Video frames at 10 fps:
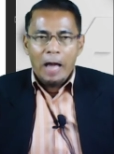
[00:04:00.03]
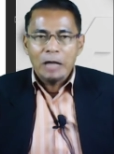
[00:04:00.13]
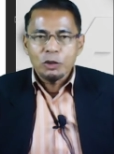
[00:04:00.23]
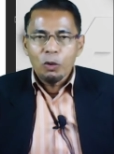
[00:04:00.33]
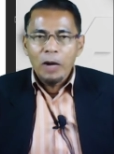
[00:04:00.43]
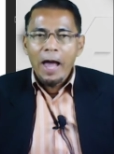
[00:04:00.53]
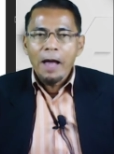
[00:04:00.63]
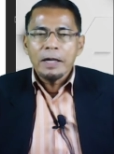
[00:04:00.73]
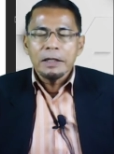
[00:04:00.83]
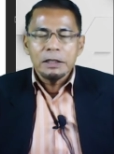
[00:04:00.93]

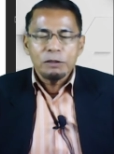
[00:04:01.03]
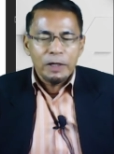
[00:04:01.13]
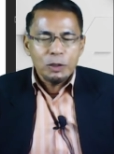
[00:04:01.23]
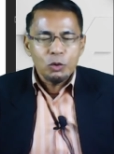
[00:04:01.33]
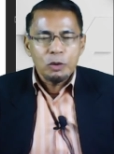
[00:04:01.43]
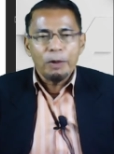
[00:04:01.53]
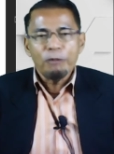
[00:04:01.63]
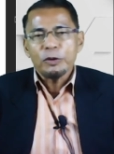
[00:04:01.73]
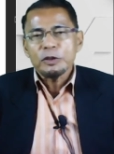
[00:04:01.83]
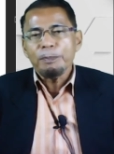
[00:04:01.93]
Azolla is very suitable
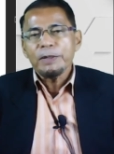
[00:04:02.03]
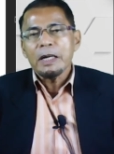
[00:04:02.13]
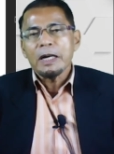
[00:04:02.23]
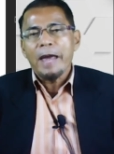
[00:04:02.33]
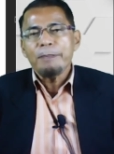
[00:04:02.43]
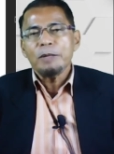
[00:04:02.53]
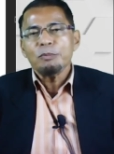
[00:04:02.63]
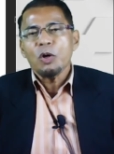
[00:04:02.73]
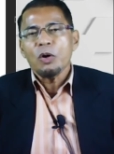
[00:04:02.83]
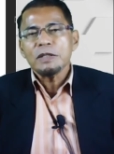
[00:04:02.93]
for tropical climate
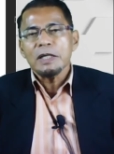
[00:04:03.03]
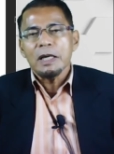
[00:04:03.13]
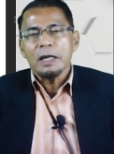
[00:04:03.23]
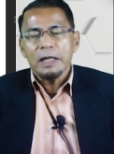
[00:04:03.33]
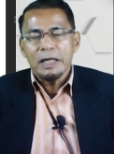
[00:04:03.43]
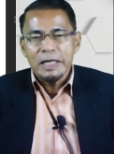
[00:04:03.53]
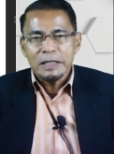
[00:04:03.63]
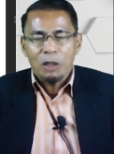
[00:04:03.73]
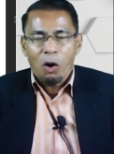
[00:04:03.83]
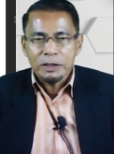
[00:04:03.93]
because it
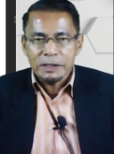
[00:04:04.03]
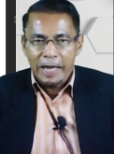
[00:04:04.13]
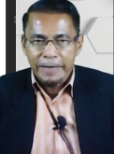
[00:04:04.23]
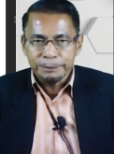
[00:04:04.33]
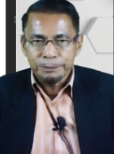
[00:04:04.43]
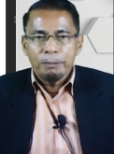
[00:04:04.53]
needs the hot sun.